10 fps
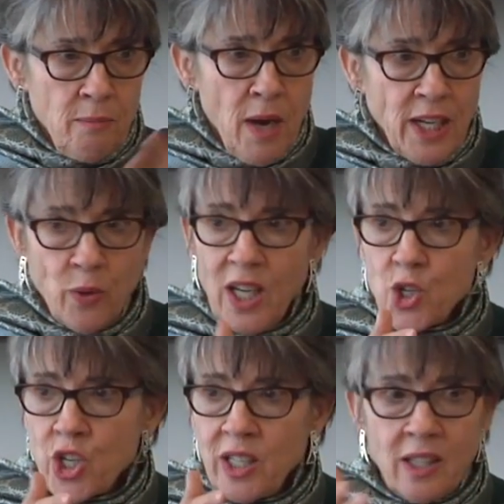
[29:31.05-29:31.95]

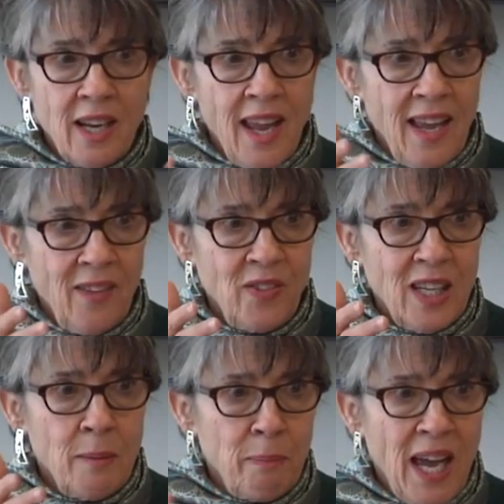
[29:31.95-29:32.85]
migration and
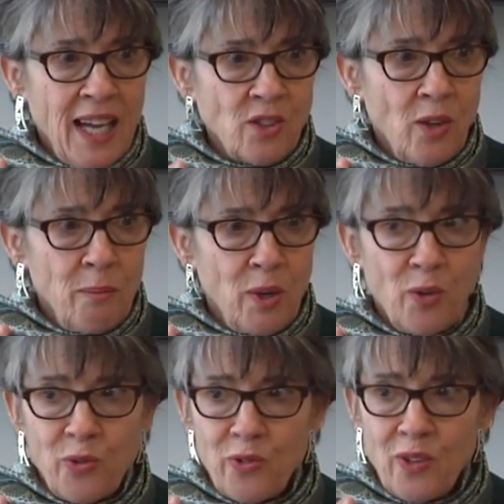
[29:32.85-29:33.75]
the impact on
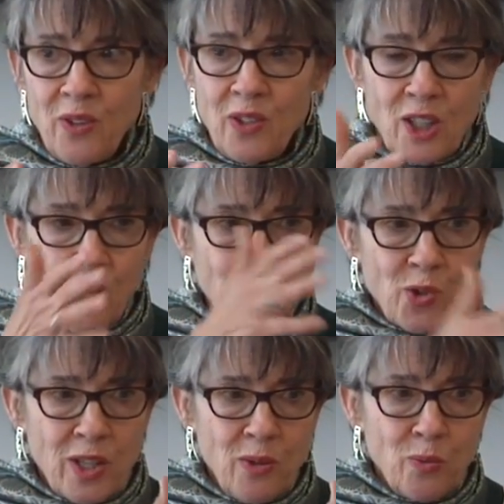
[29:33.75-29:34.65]
both the
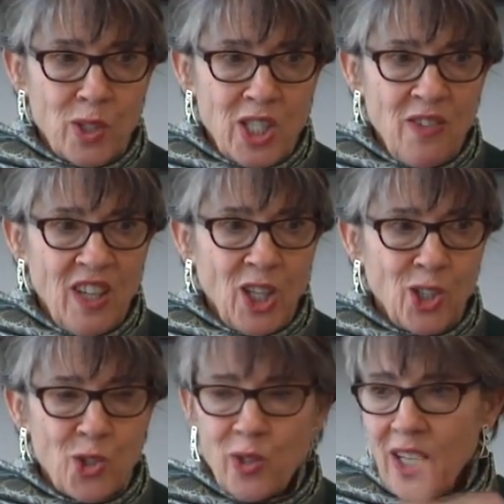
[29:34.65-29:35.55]
country, receiving
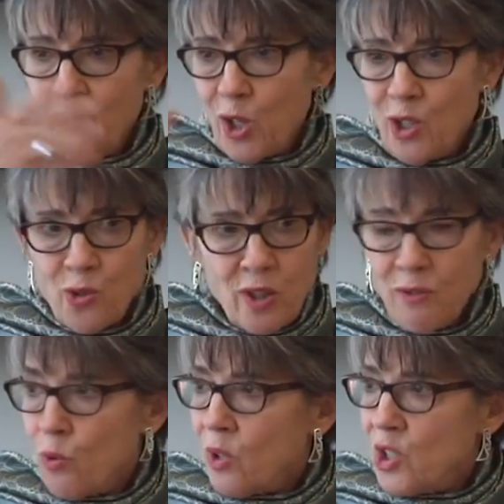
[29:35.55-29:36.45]
country and the country
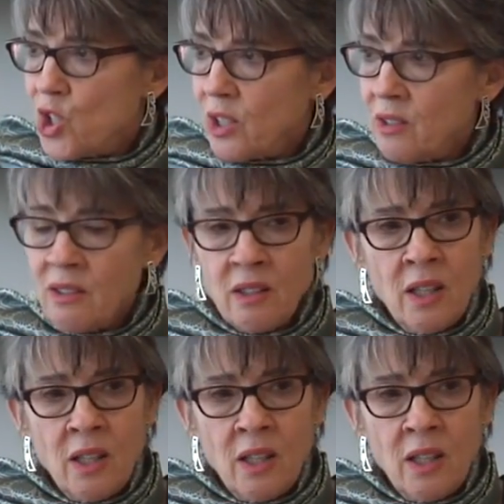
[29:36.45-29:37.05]
of origin,